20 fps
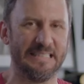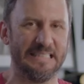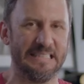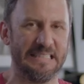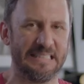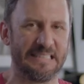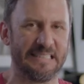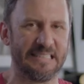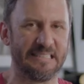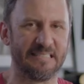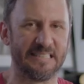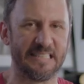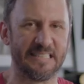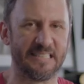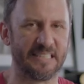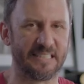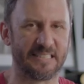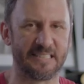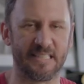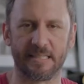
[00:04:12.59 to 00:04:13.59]
until they
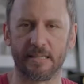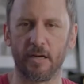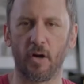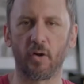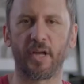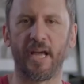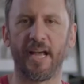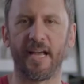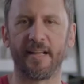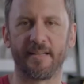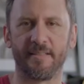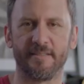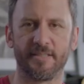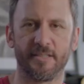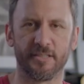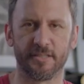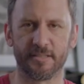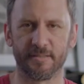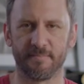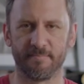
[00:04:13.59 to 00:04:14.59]
just like, okay,
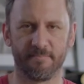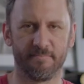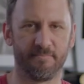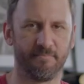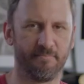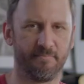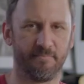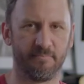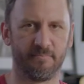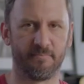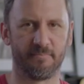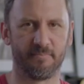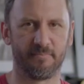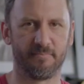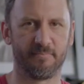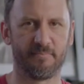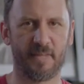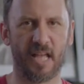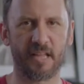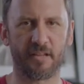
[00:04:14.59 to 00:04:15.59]

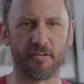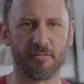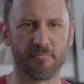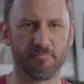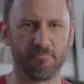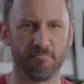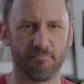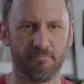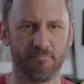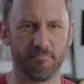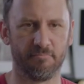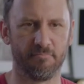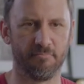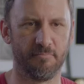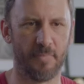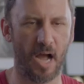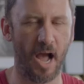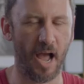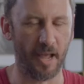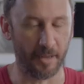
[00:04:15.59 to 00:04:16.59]
thank you,
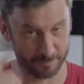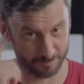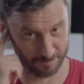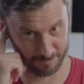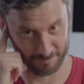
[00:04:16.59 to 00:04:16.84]
bye.